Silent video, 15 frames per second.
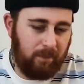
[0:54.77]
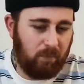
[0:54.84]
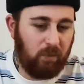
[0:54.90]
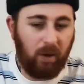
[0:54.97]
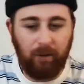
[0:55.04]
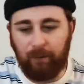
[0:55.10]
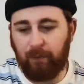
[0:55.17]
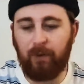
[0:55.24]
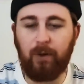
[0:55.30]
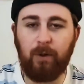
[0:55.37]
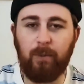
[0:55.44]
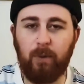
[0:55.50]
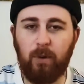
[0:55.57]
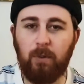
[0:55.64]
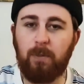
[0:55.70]
run through
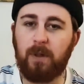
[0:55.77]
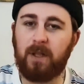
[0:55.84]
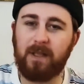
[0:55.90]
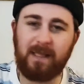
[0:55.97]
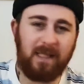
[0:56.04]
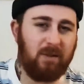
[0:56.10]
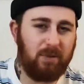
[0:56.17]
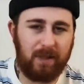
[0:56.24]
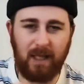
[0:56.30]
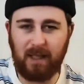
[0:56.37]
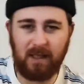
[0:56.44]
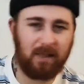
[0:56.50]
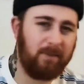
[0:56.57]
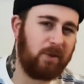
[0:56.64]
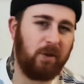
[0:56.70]
them all, because they all take
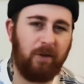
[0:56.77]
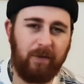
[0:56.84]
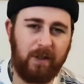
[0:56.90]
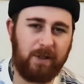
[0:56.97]
some sort of